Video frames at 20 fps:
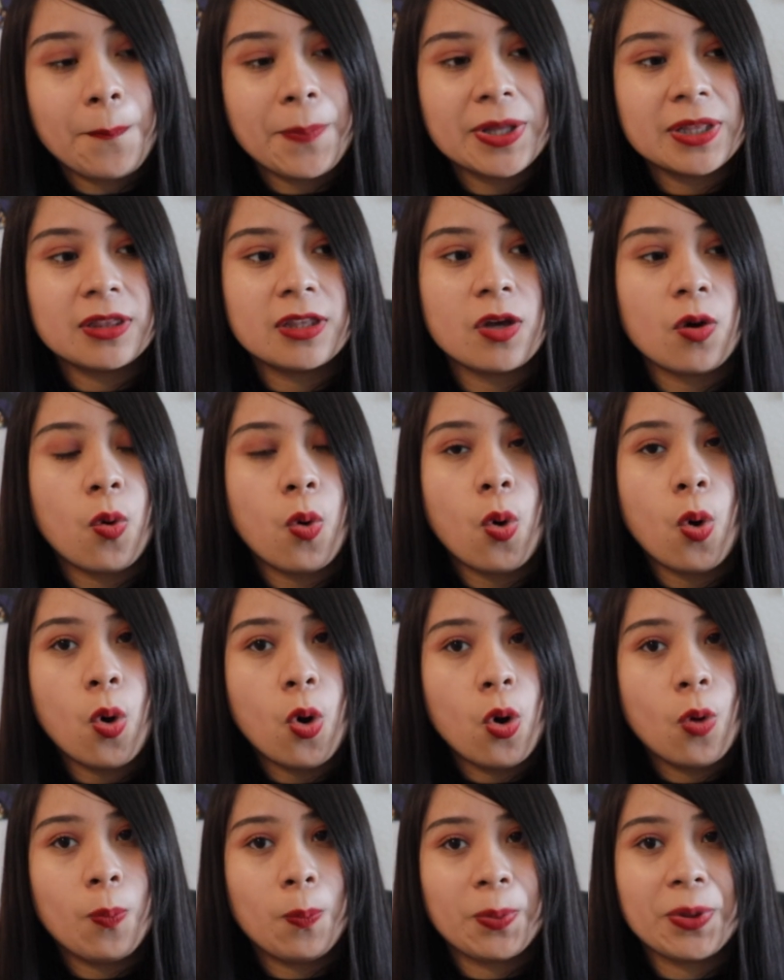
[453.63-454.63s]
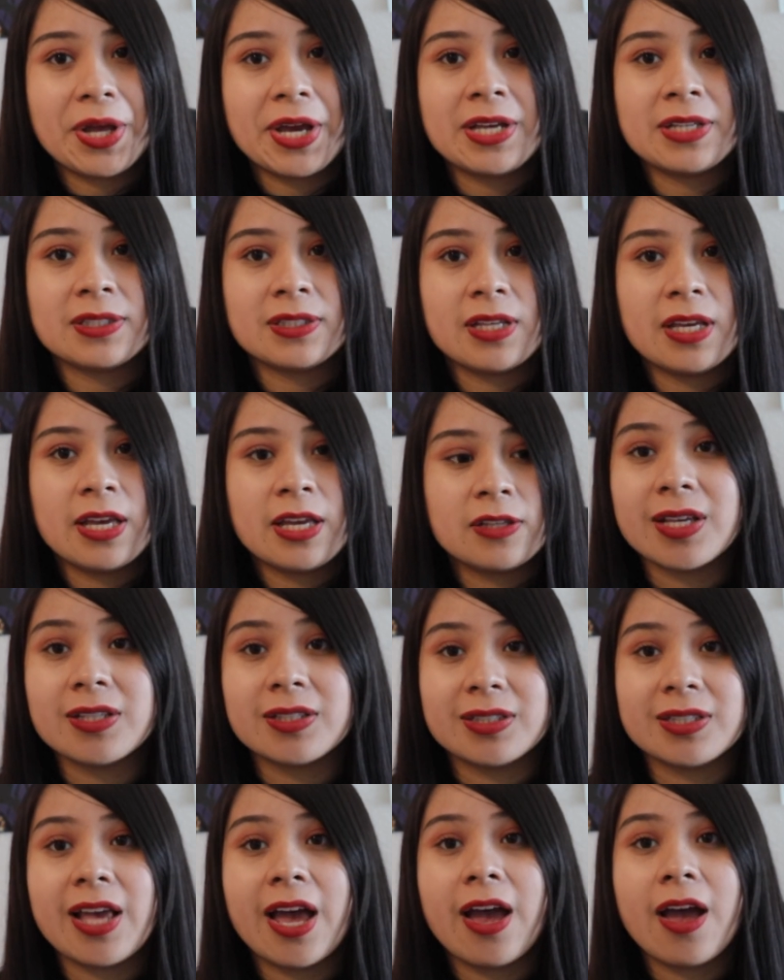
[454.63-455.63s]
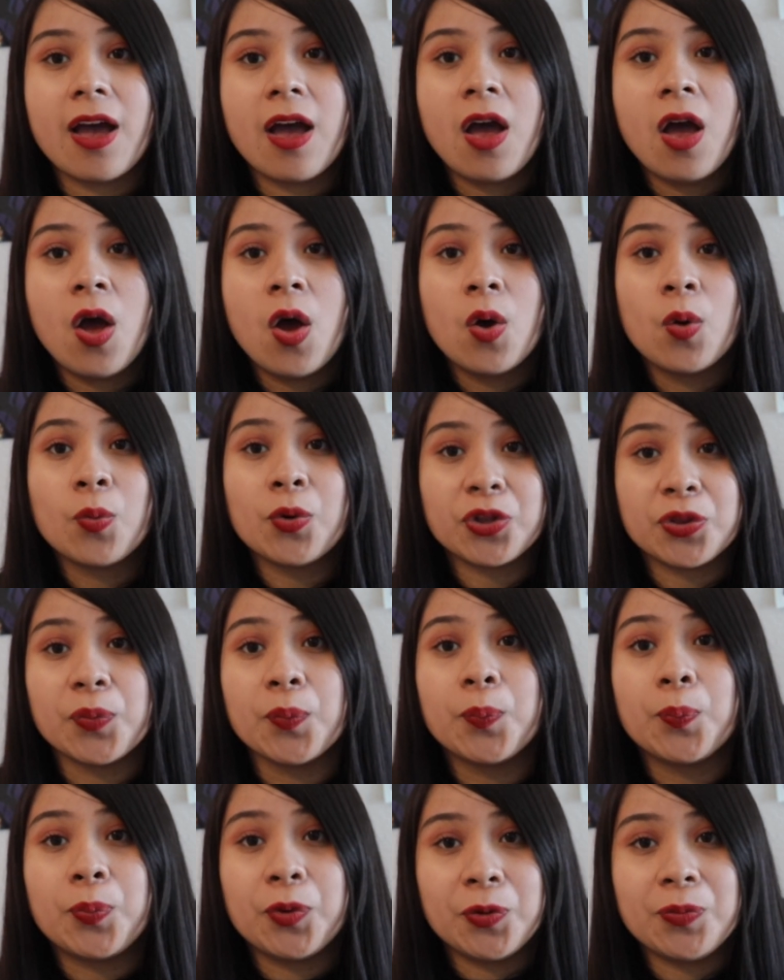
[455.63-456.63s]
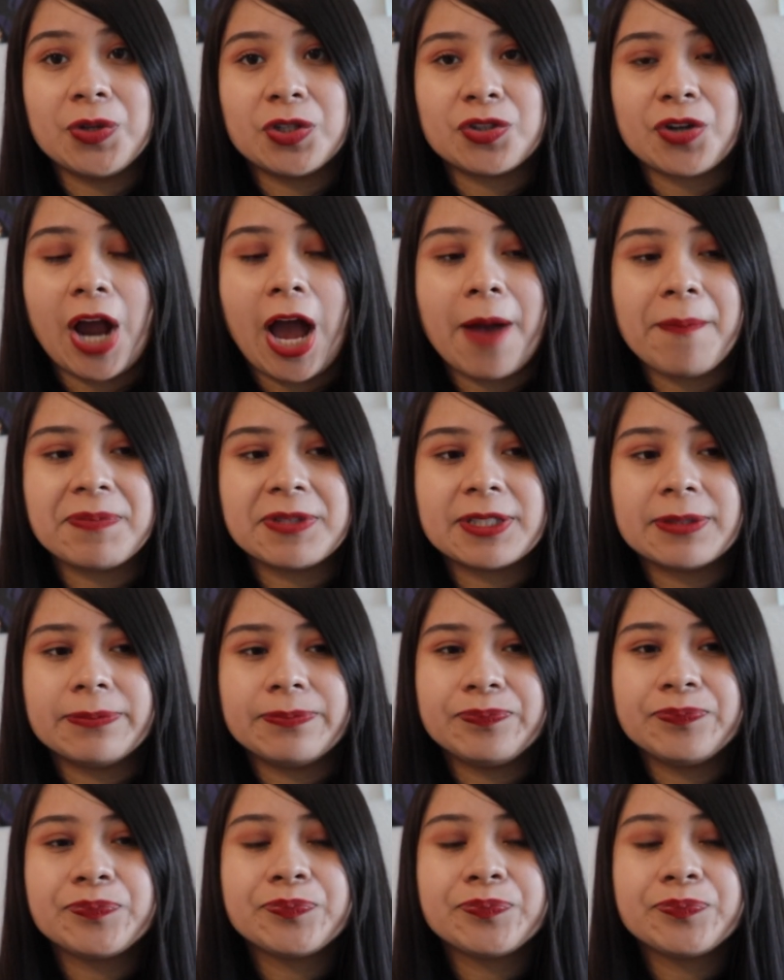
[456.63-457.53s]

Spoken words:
but the whole place is set with booby traps.